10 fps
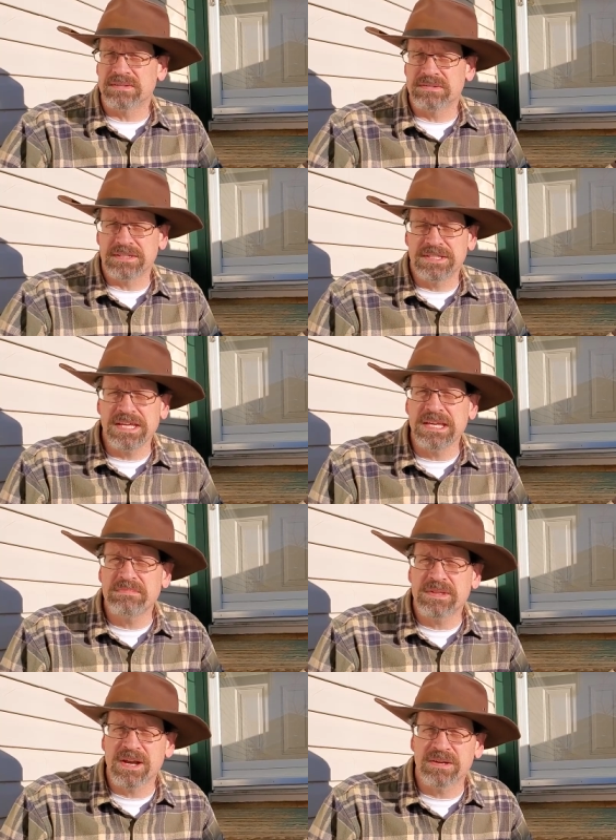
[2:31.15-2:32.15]
the
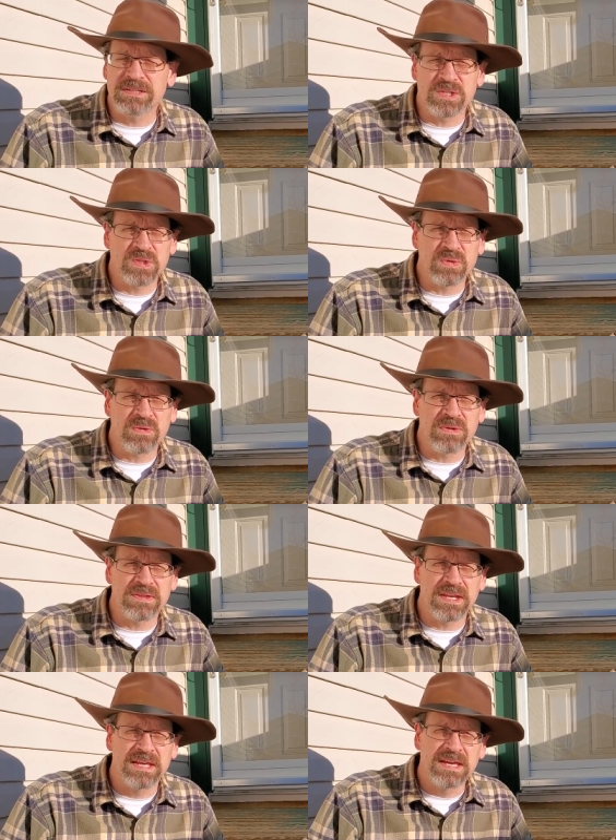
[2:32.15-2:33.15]
team there in the store
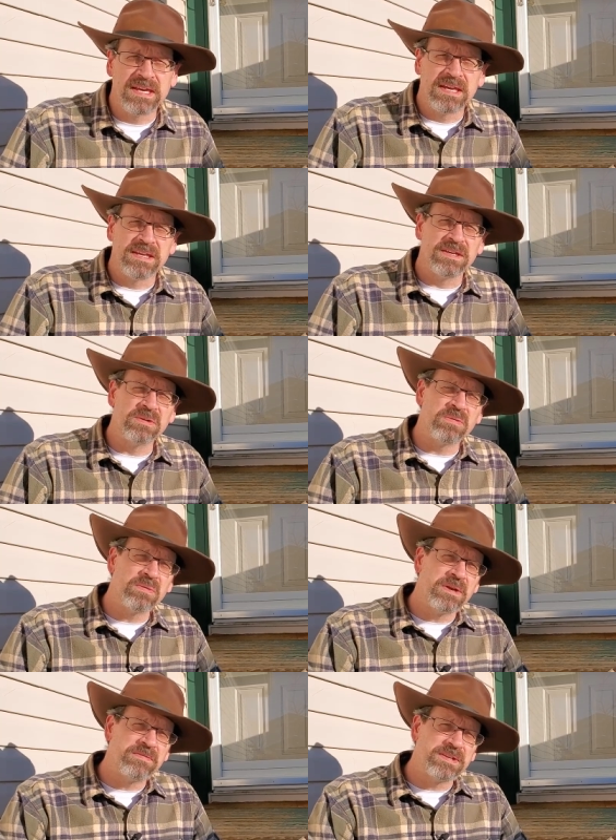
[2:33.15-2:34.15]
that you know
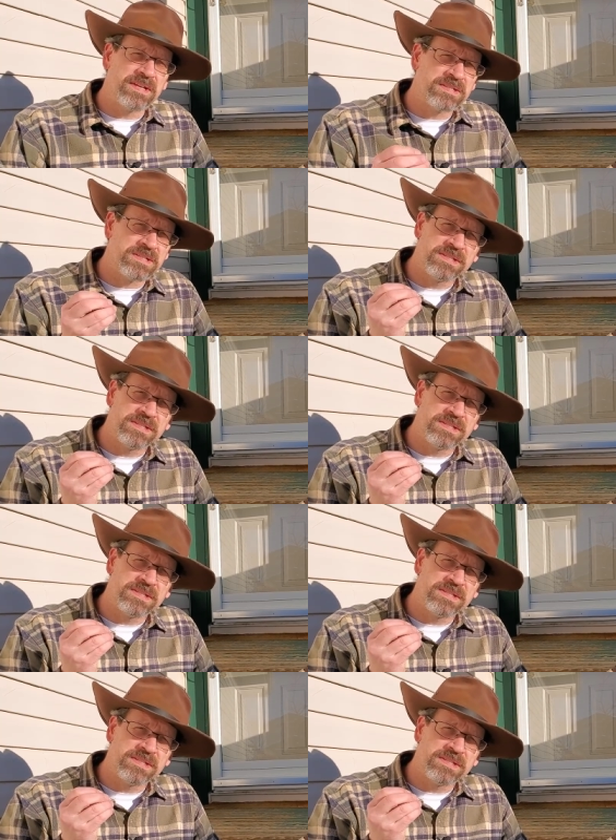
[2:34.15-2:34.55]
if it doesn't